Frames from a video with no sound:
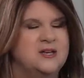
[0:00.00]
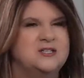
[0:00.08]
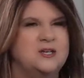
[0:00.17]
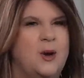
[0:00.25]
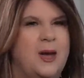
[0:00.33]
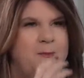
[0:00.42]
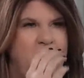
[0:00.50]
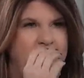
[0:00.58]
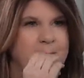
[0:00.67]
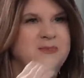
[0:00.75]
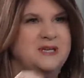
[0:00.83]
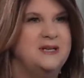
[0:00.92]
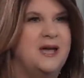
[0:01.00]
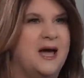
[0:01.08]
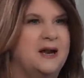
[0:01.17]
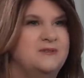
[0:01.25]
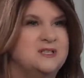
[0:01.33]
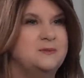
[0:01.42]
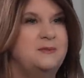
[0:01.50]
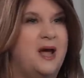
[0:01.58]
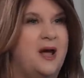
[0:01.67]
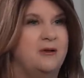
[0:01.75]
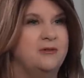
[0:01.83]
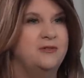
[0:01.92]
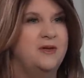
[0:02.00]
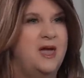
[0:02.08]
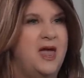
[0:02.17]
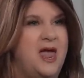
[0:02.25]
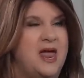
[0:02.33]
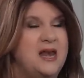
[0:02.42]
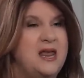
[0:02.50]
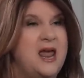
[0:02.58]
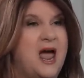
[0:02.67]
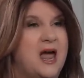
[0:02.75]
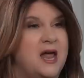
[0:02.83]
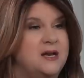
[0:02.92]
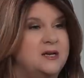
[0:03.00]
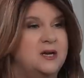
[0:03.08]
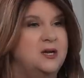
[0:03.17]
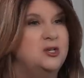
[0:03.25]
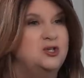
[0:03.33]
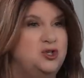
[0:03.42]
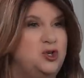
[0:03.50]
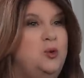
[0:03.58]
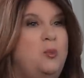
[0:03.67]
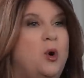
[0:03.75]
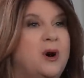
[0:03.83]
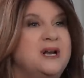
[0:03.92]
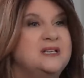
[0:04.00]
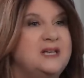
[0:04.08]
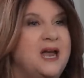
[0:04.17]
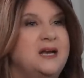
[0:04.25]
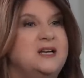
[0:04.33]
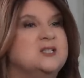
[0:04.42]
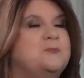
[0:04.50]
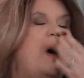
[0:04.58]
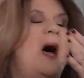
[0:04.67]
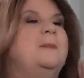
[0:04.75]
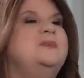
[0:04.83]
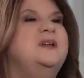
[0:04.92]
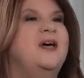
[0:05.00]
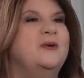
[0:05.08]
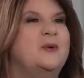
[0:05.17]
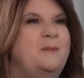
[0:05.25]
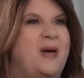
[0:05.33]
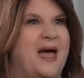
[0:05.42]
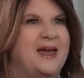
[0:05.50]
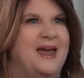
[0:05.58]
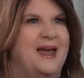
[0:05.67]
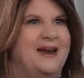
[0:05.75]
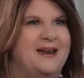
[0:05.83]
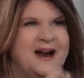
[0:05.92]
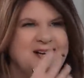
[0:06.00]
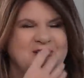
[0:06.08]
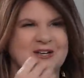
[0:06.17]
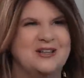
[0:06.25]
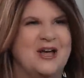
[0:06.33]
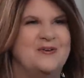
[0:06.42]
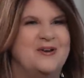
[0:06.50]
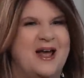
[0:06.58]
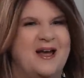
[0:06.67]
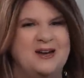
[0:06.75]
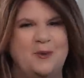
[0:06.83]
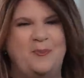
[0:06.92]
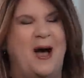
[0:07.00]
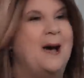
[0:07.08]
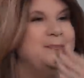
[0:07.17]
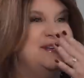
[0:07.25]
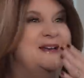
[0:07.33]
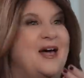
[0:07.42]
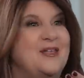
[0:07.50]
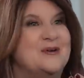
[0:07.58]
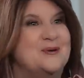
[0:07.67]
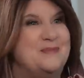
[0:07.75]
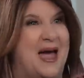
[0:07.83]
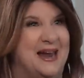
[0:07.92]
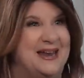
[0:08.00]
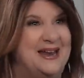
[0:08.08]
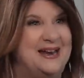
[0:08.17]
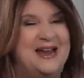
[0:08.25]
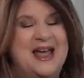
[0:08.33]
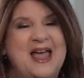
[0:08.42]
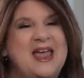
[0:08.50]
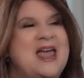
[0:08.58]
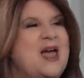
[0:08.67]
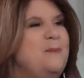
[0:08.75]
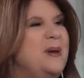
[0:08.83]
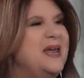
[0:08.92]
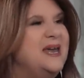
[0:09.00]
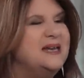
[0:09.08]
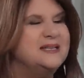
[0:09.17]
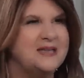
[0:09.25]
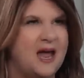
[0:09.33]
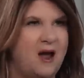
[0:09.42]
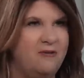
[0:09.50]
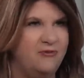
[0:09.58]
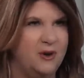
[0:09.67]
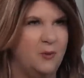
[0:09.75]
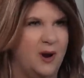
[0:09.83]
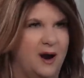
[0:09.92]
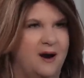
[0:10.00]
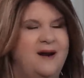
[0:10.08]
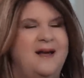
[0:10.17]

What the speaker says: So I popped it out of his mouth, and he had two more in his hand. He just popped another one back in, and I took that one out, and he popped another one back in. He had binkies everywhere.